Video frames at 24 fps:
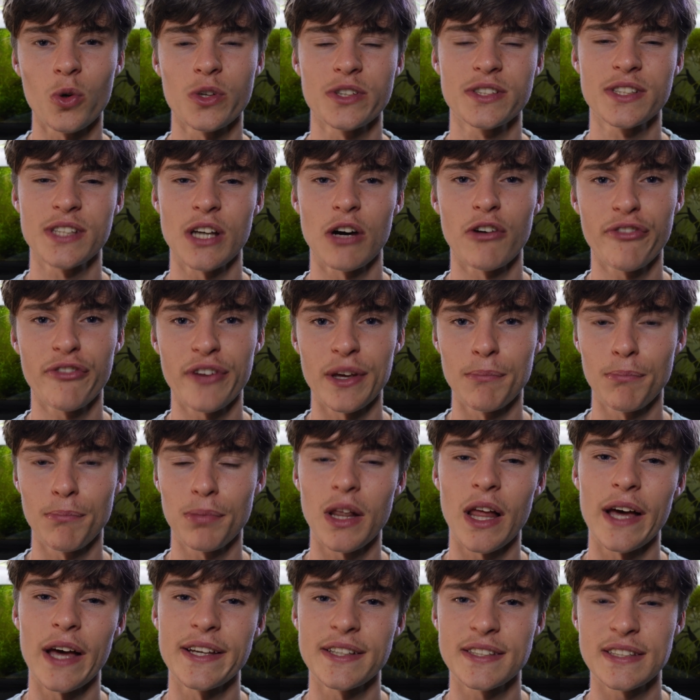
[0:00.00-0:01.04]
itself in
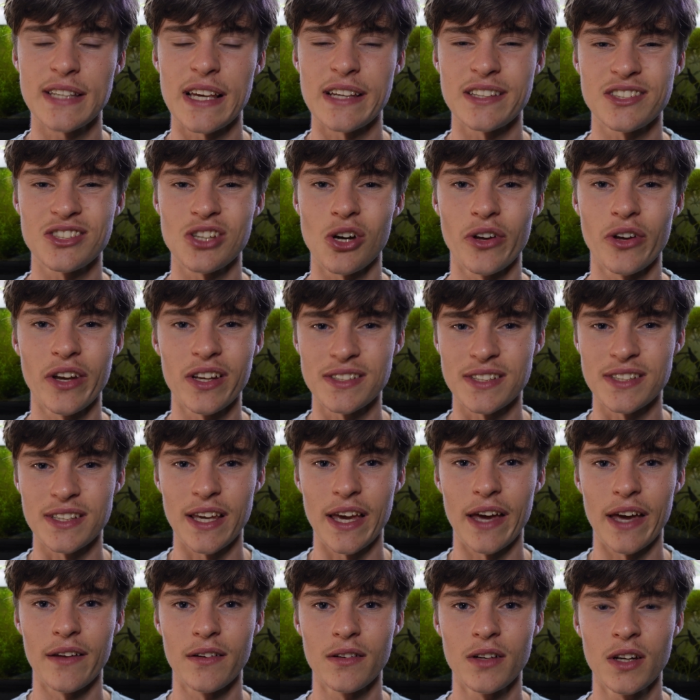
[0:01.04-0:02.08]
place and so it doesn't
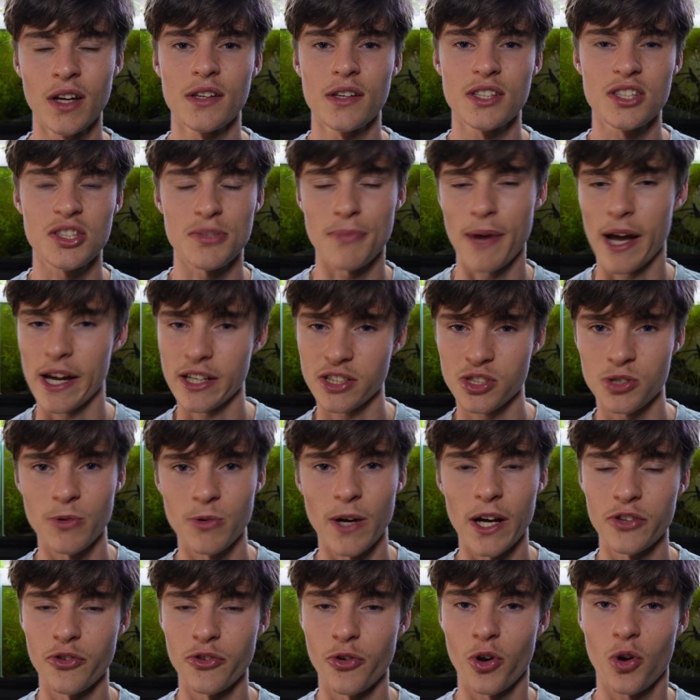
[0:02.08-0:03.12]
get smashed
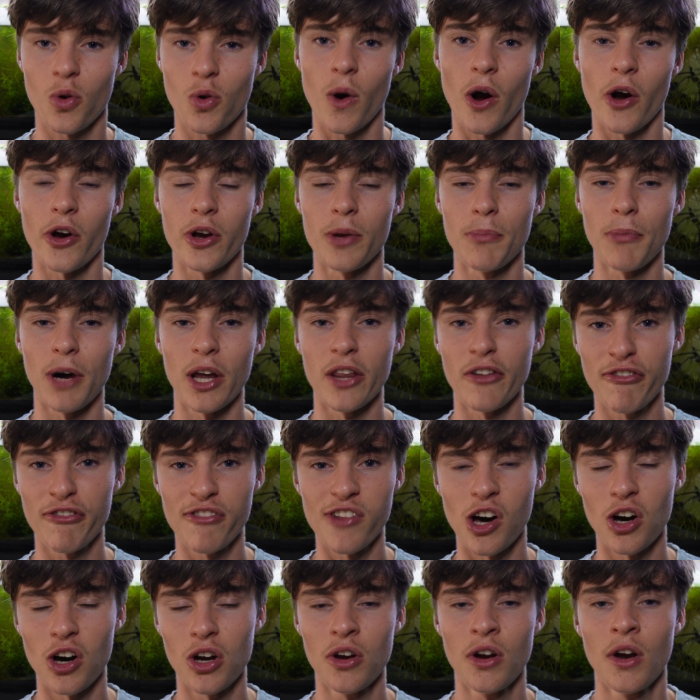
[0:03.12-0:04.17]
around your aquarium by the
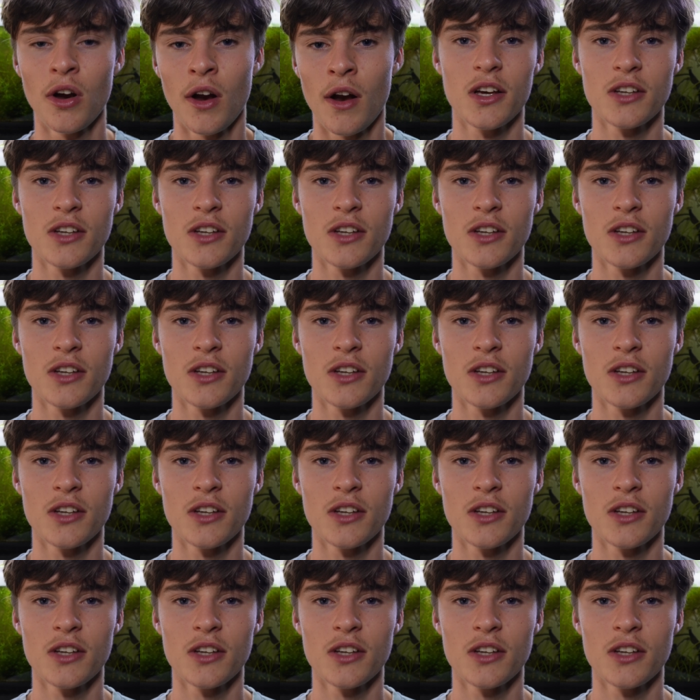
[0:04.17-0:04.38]
flow.